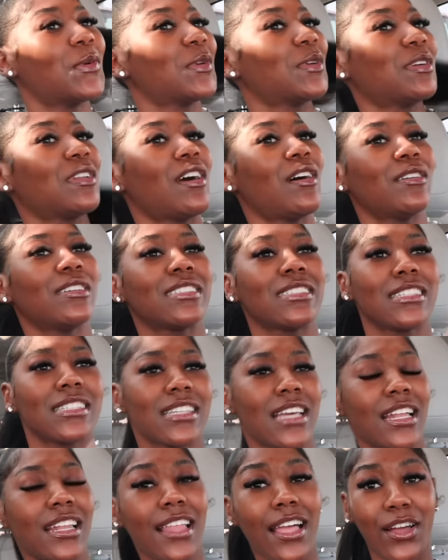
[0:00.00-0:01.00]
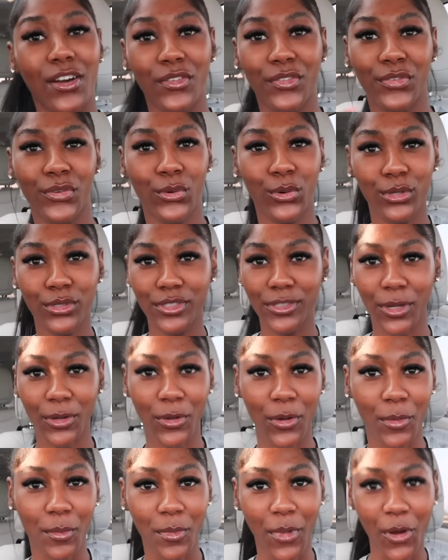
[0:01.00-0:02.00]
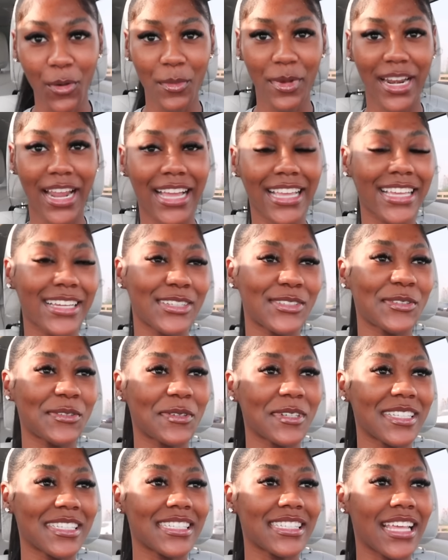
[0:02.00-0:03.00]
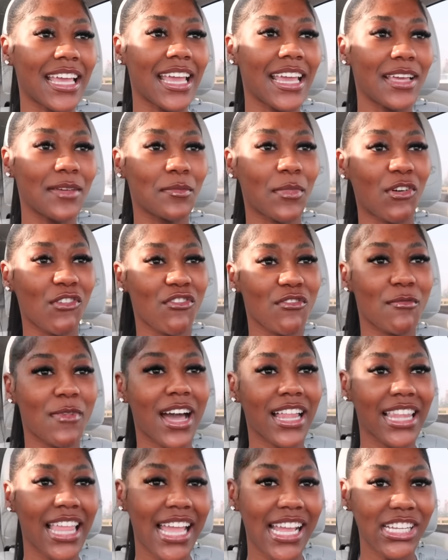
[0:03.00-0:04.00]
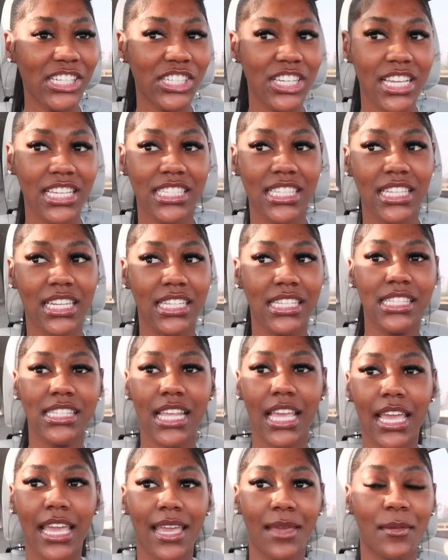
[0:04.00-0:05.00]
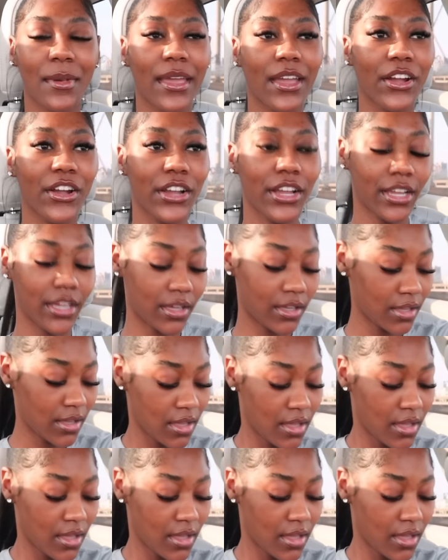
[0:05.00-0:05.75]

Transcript: you know it's just kind of like a full circle moment i guess you would say both of my lash techs in the same area